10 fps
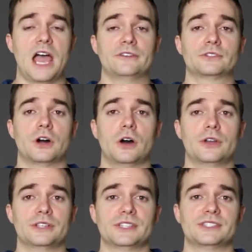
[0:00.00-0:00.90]
After all,
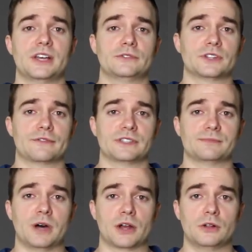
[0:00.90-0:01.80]
it is a
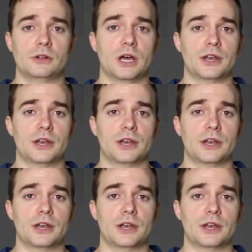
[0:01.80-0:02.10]
self-service model.